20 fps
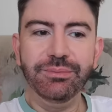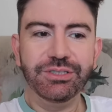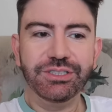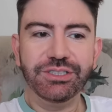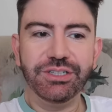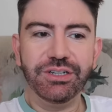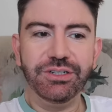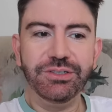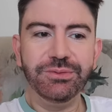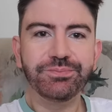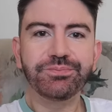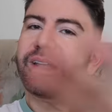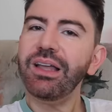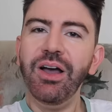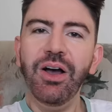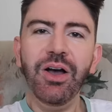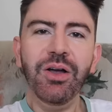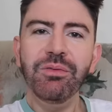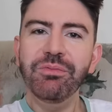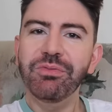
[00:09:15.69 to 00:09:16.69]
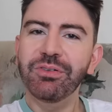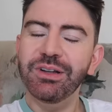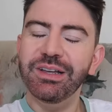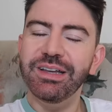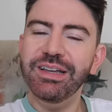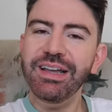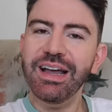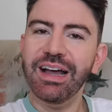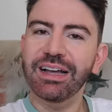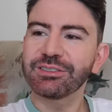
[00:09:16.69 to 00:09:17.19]
So
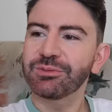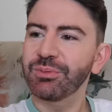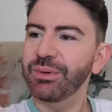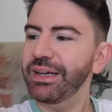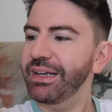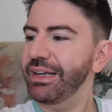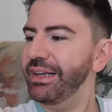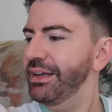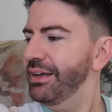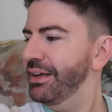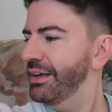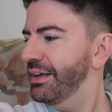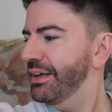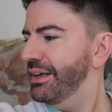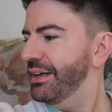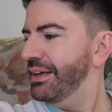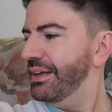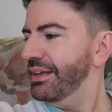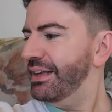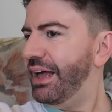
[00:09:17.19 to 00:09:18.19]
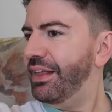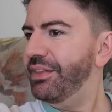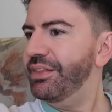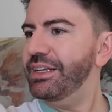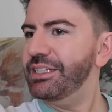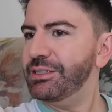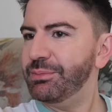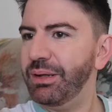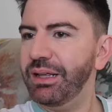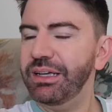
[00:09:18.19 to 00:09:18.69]
hopefully, as we get
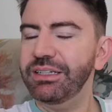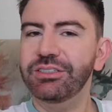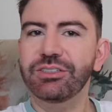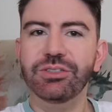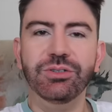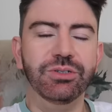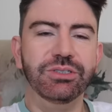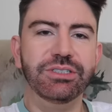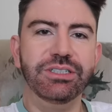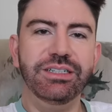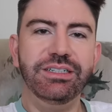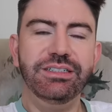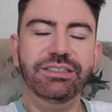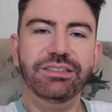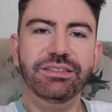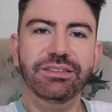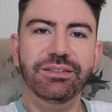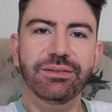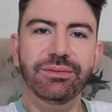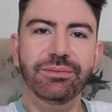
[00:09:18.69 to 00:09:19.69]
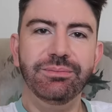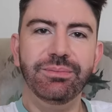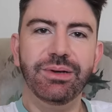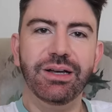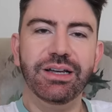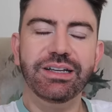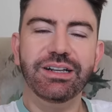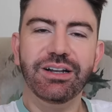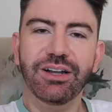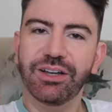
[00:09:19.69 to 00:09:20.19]
this place sorted,
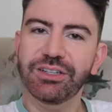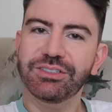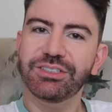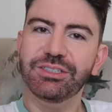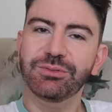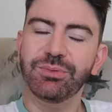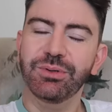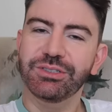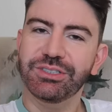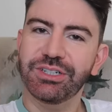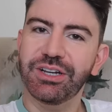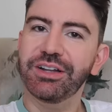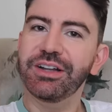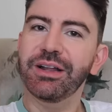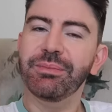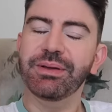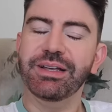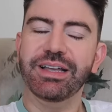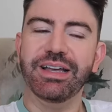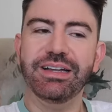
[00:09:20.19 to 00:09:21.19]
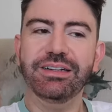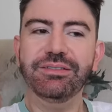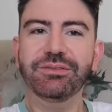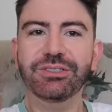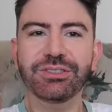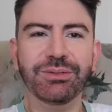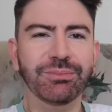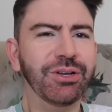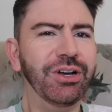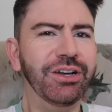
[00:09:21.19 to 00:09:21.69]
my glasses will turn up again,
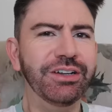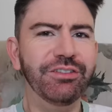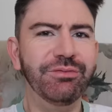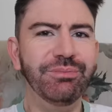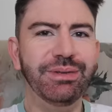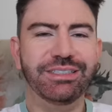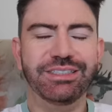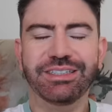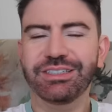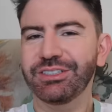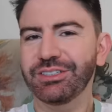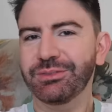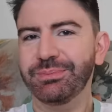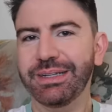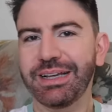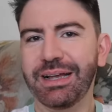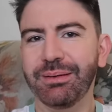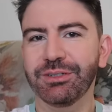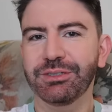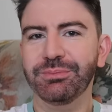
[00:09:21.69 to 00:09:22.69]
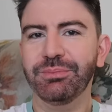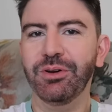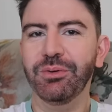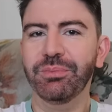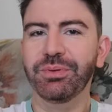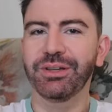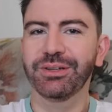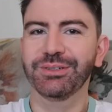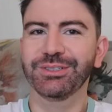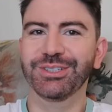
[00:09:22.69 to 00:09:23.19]
because I'm kind of missing just being able to
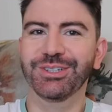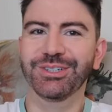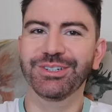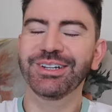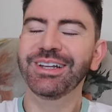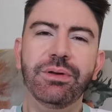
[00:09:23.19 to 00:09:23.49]
pop those on.